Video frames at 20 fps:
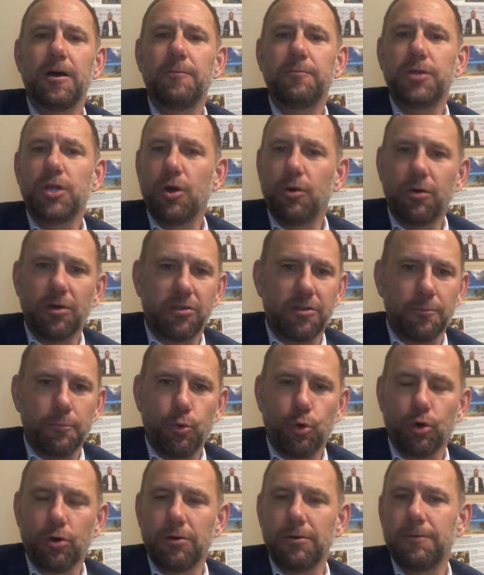Yoga is
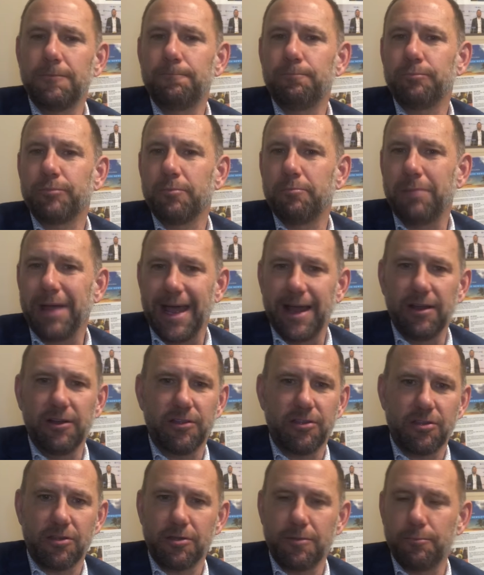important,
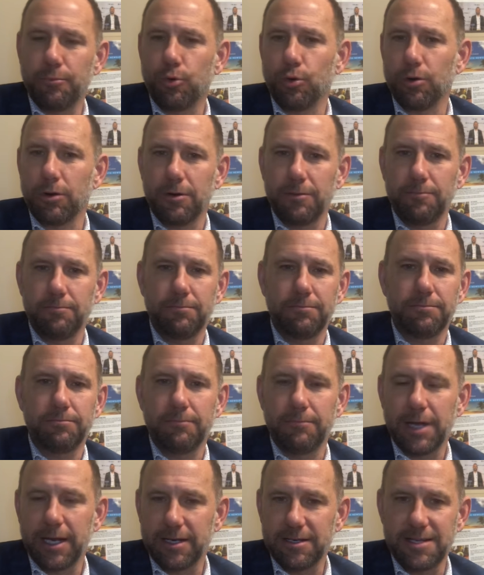balance is important,
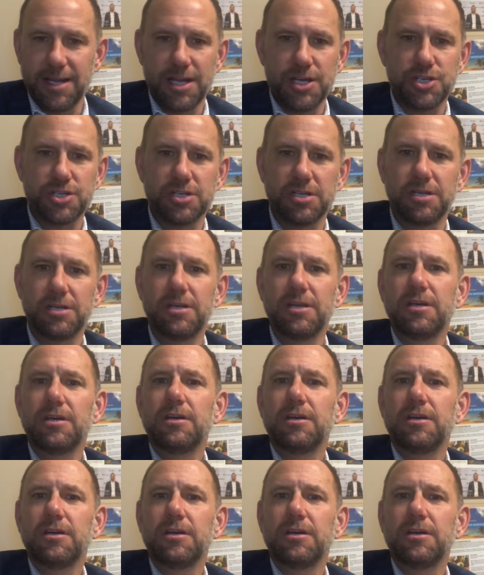meditation,